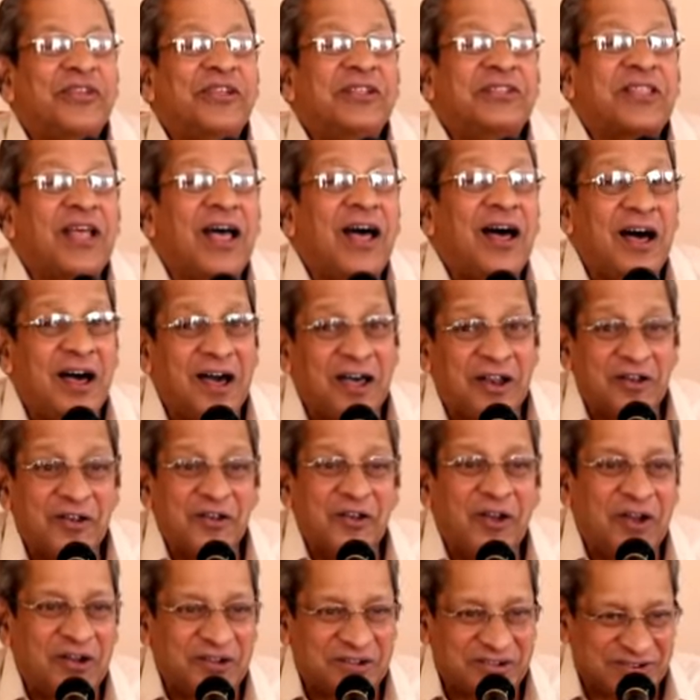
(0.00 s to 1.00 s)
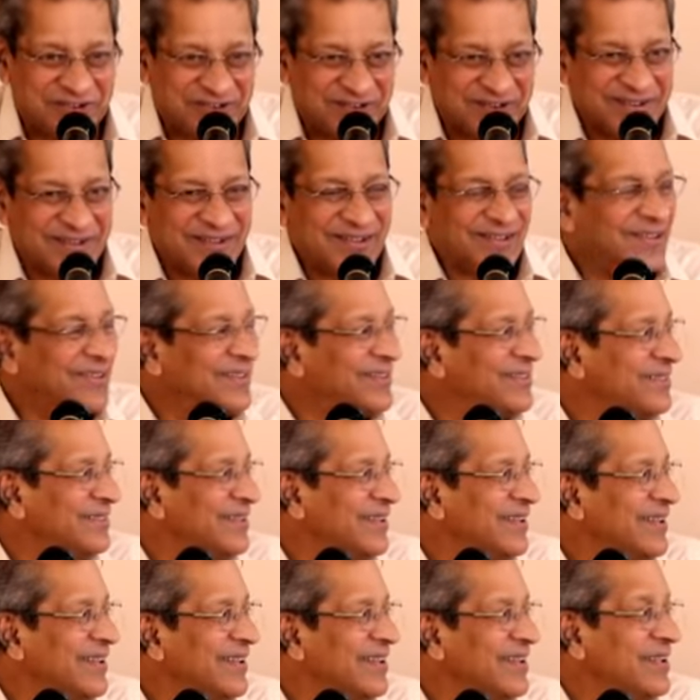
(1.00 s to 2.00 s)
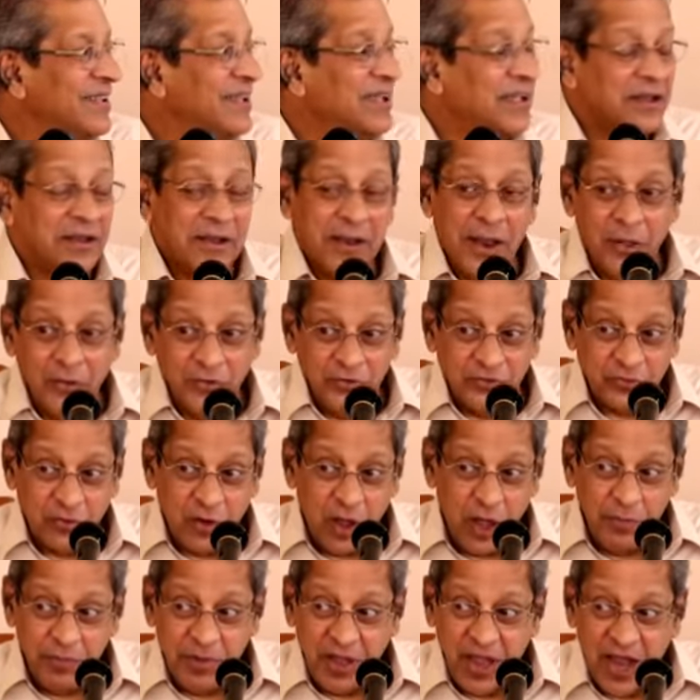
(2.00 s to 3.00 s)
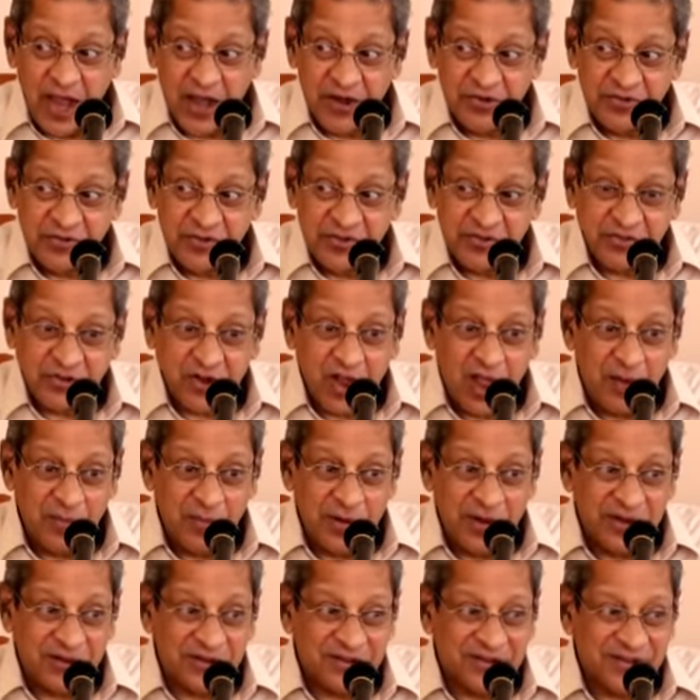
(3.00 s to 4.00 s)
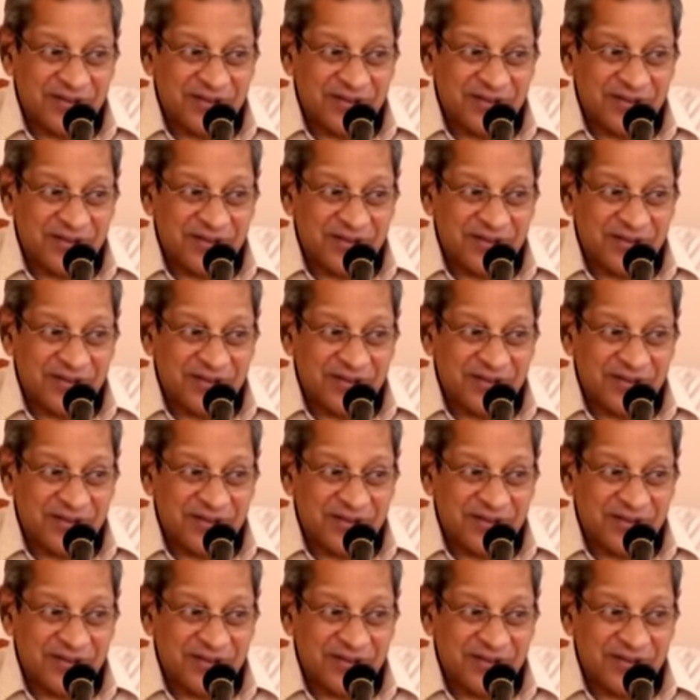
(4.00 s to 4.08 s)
Sita or not. Now Swami adds his comment.